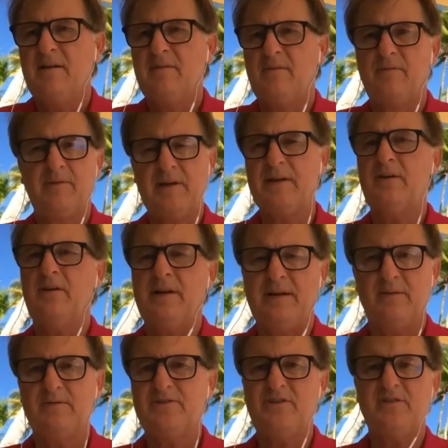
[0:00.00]
Literally, it
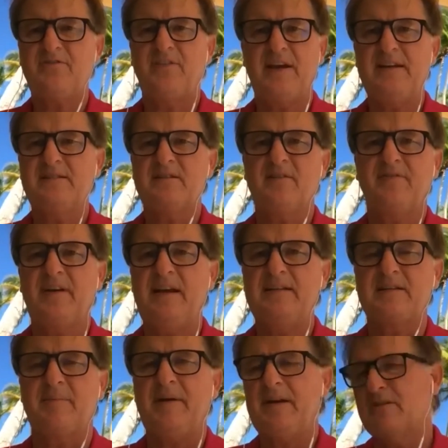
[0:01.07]
was just face to face.
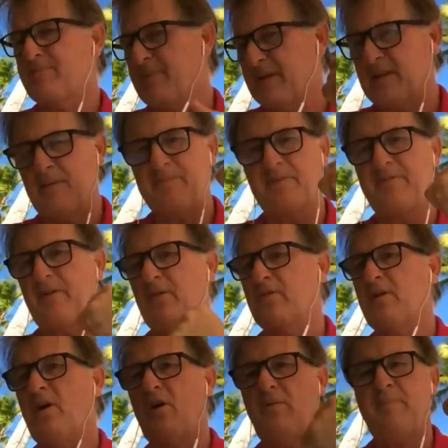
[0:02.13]
I mean, just pick up the phone,
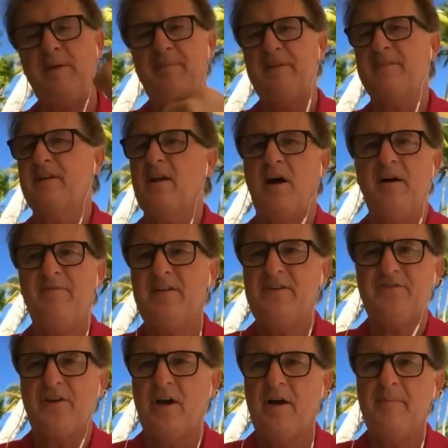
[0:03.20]
call, meet me at the coffee
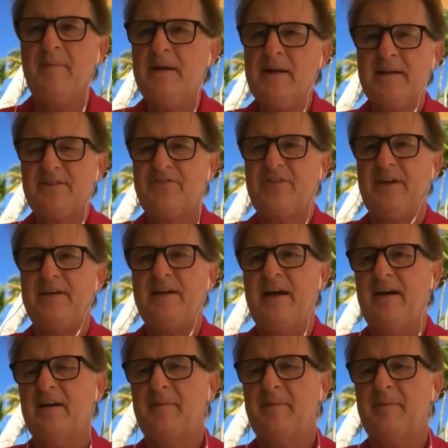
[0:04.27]
shop, sit down.